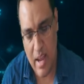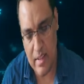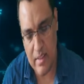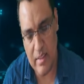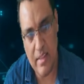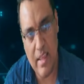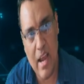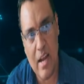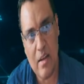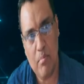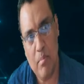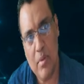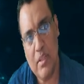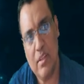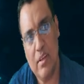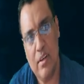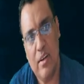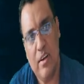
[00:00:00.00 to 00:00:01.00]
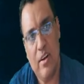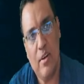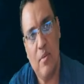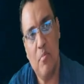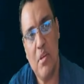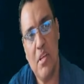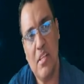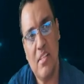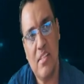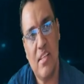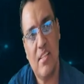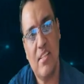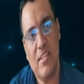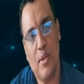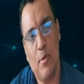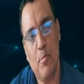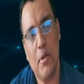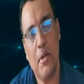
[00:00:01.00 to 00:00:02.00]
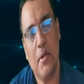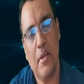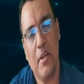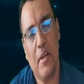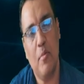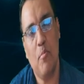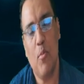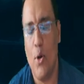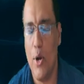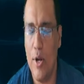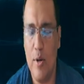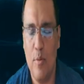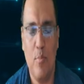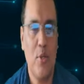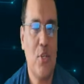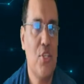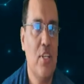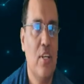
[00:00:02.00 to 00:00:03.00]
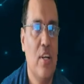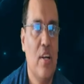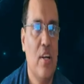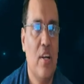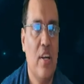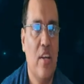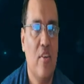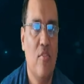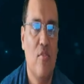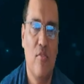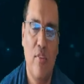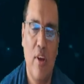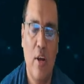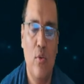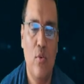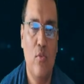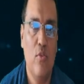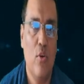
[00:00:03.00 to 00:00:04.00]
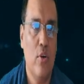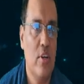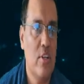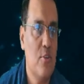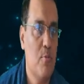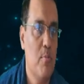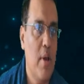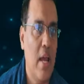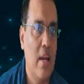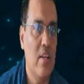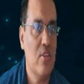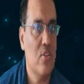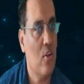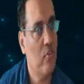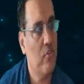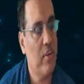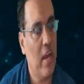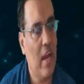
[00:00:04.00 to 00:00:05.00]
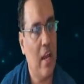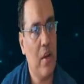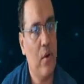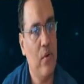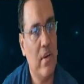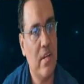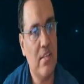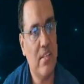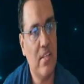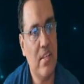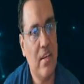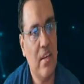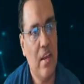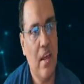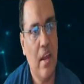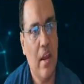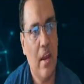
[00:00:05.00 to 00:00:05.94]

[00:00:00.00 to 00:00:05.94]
and that method remains a staple in modern machine learning, valued for its balance of accuracy,